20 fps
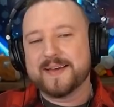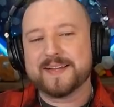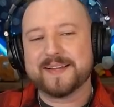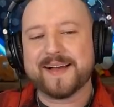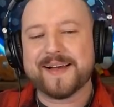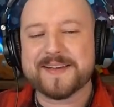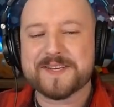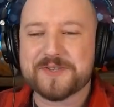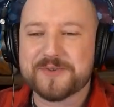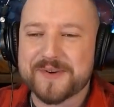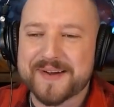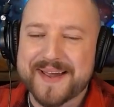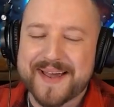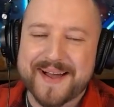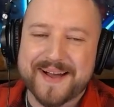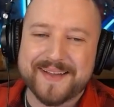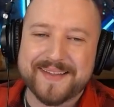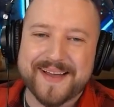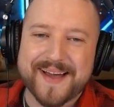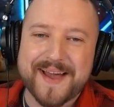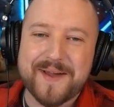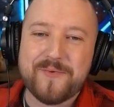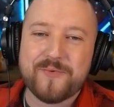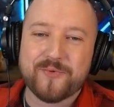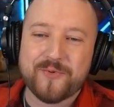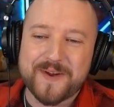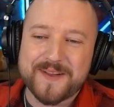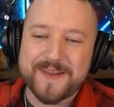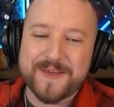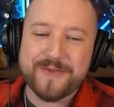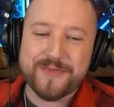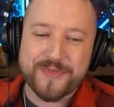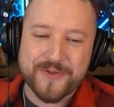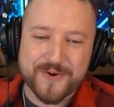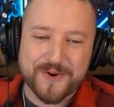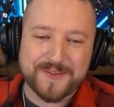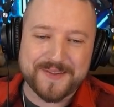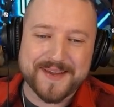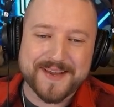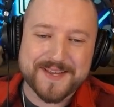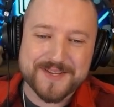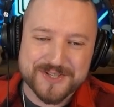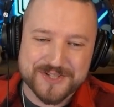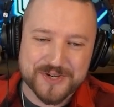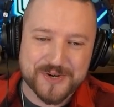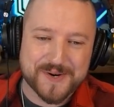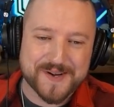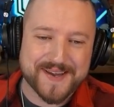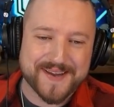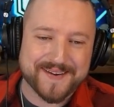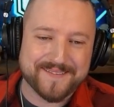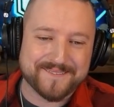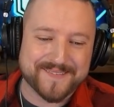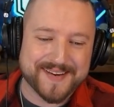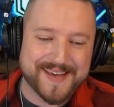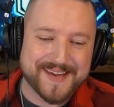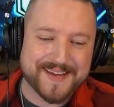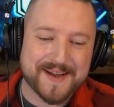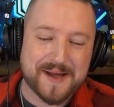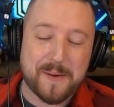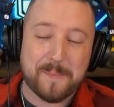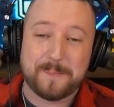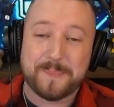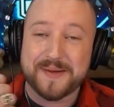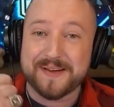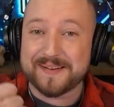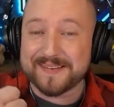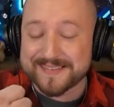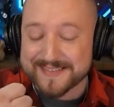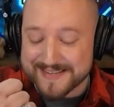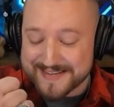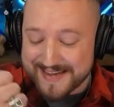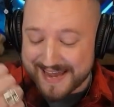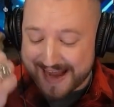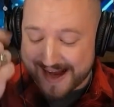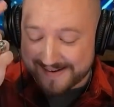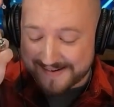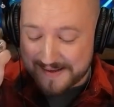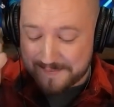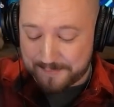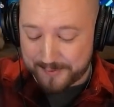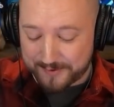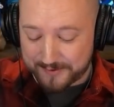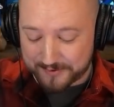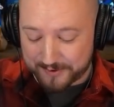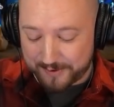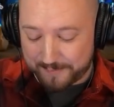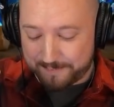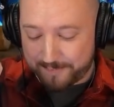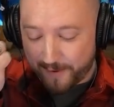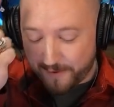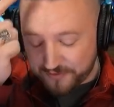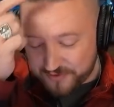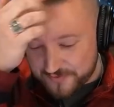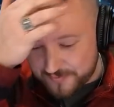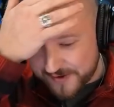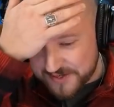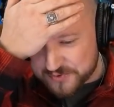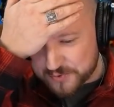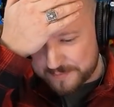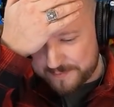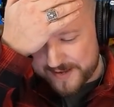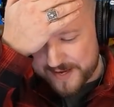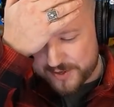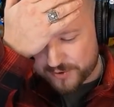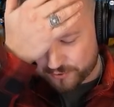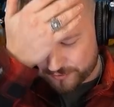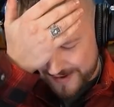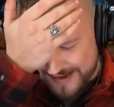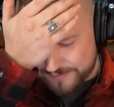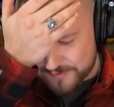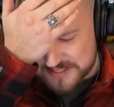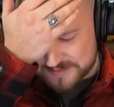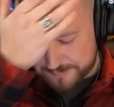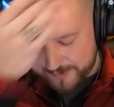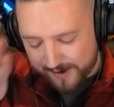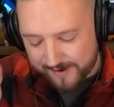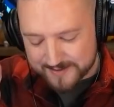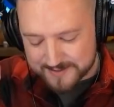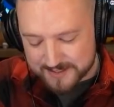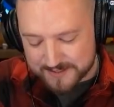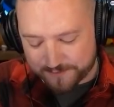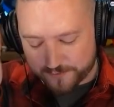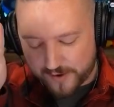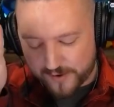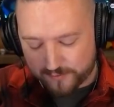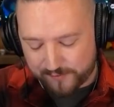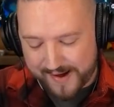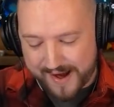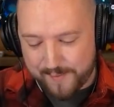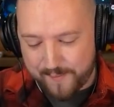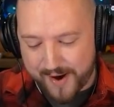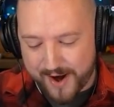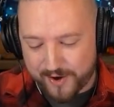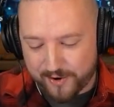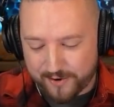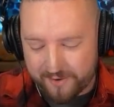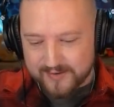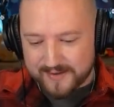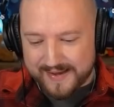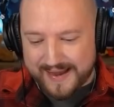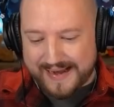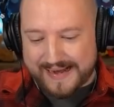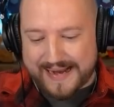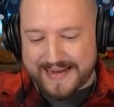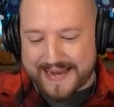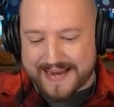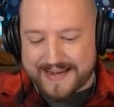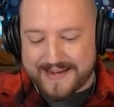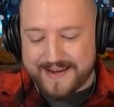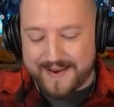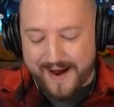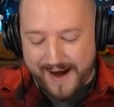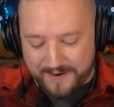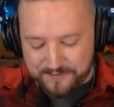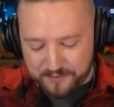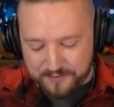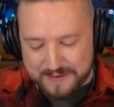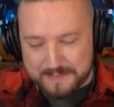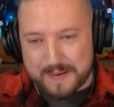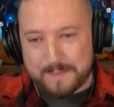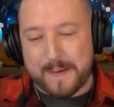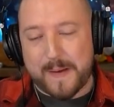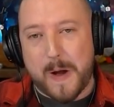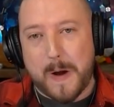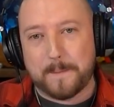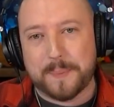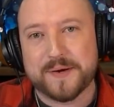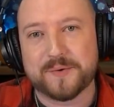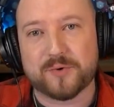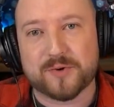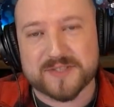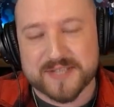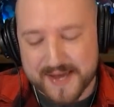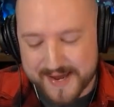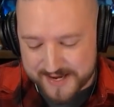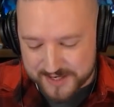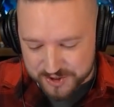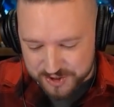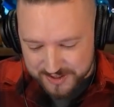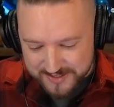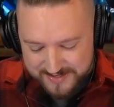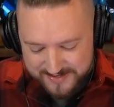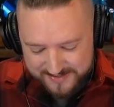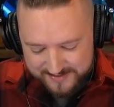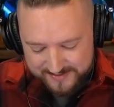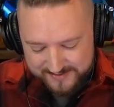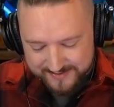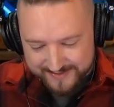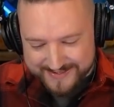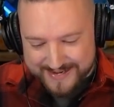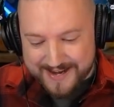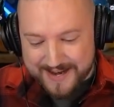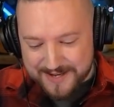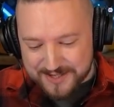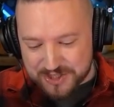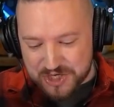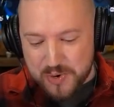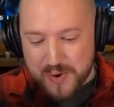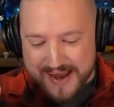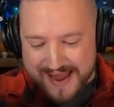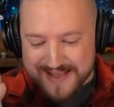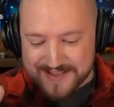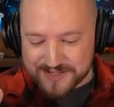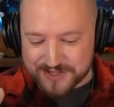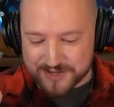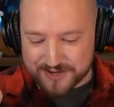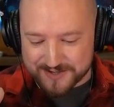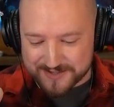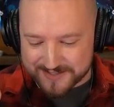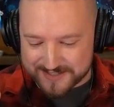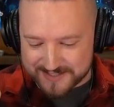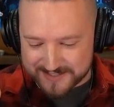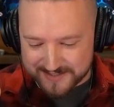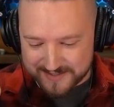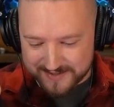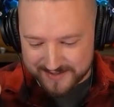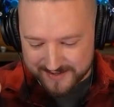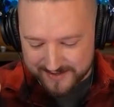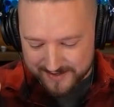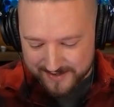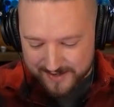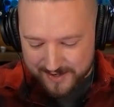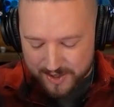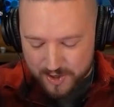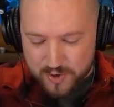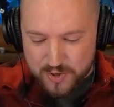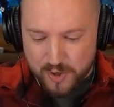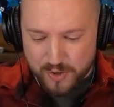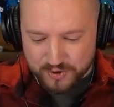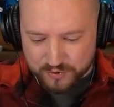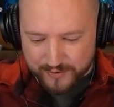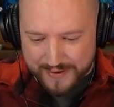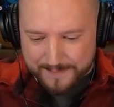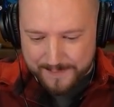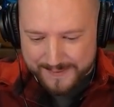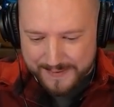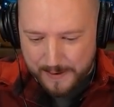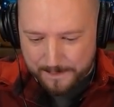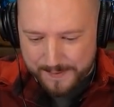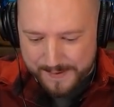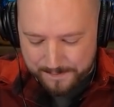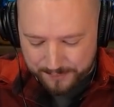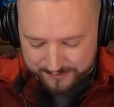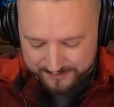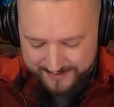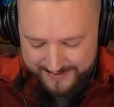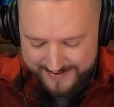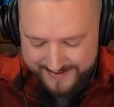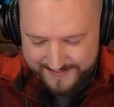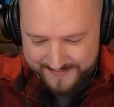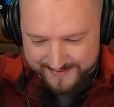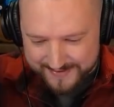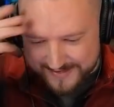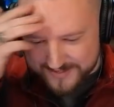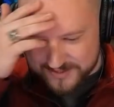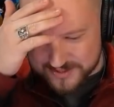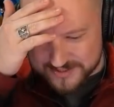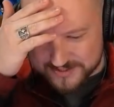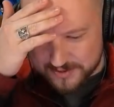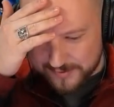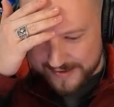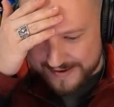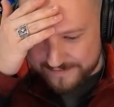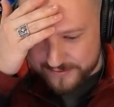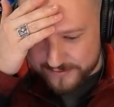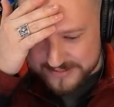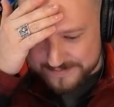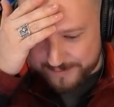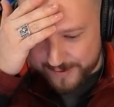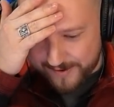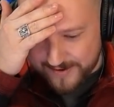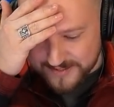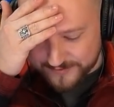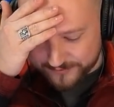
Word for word: Clash Royale, I really thoroughly enjoy it. When I got a building and a Bowler, both of which would be great responses for a Ram Rider, and I get neither of them in my opening rotation? Like, I got two answers. Who goes Ram Rider opening play and then I just don't have the response